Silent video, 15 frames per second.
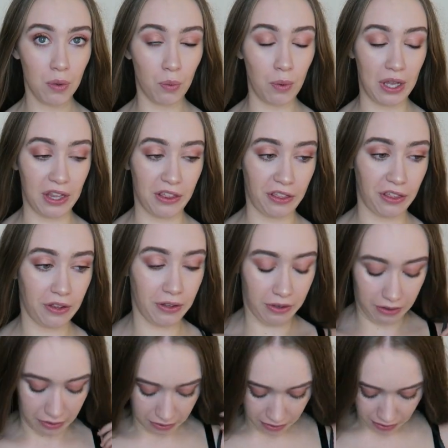with,
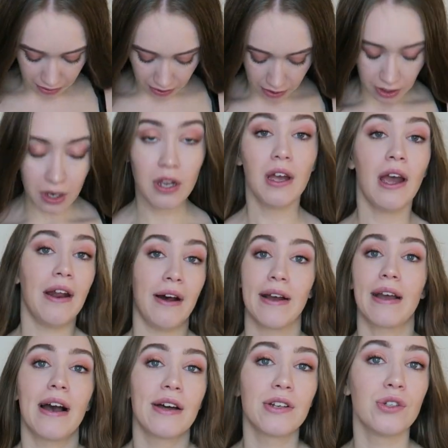and I
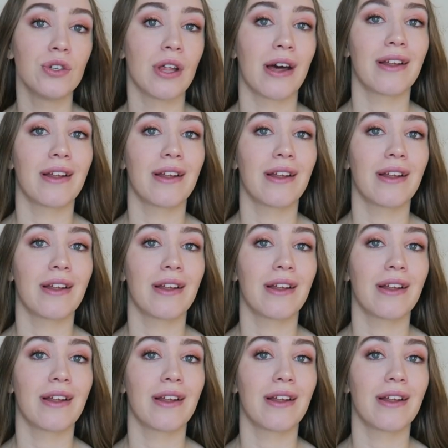can't do